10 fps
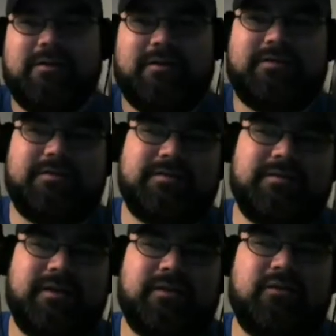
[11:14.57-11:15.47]
This is
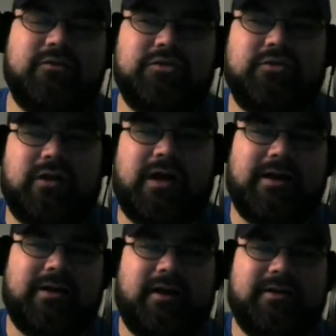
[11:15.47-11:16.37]
a cultural
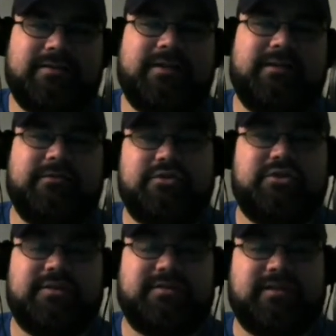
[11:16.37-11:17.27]
icon. It's not
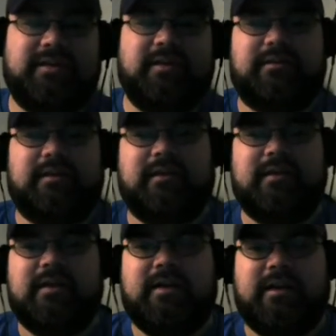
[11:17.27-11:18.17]
just anything.
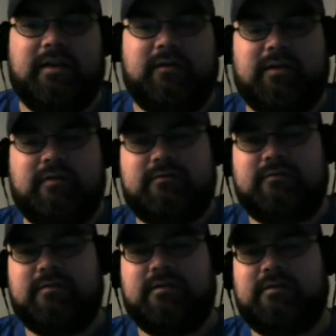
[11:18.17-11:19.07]

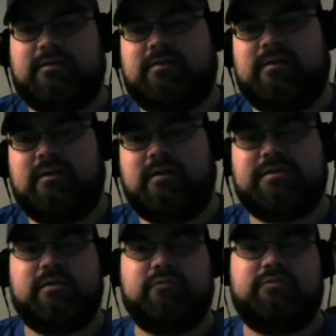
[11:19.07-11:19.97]
There
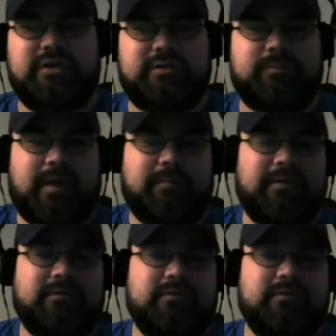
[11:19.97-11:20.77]
is no just Batman.